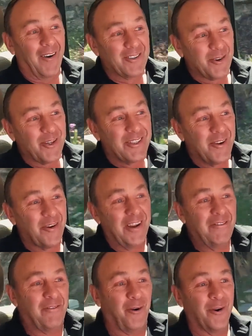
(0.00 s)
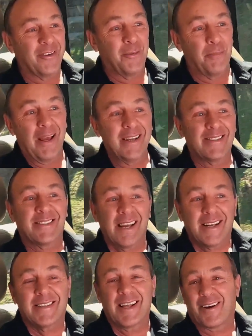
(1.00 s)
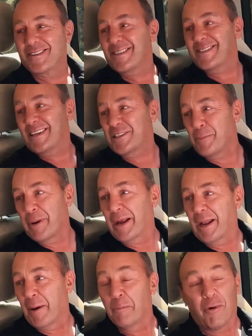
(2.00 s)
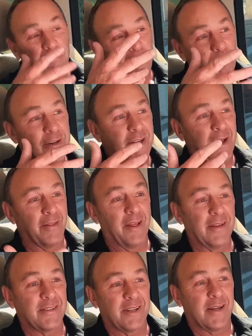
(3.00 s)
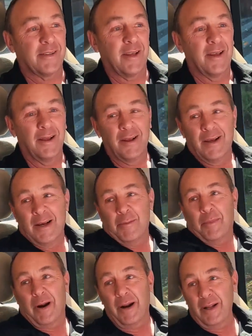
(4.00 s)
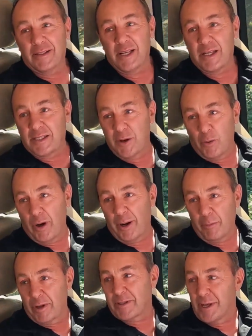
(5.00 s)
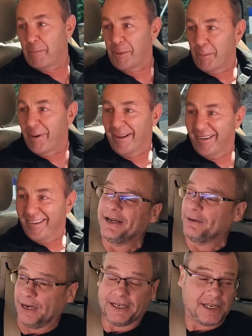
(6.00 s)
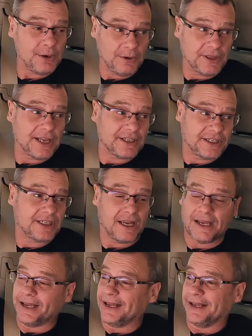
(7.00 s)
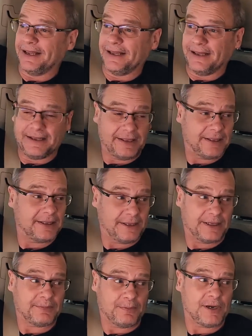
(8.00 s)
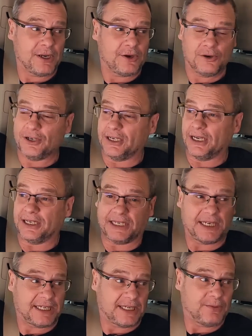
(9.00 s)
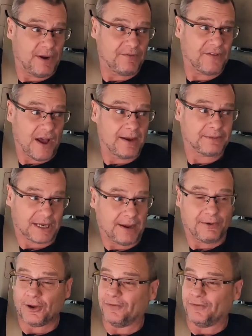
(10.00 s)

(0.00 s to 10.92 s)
I was always looking forward to being 60 because it's such a big number, or 40 and then 60. But I don't know, 61 I'm not so happy about. Well, I'll tell you what, there's pretty good 61 vibes coming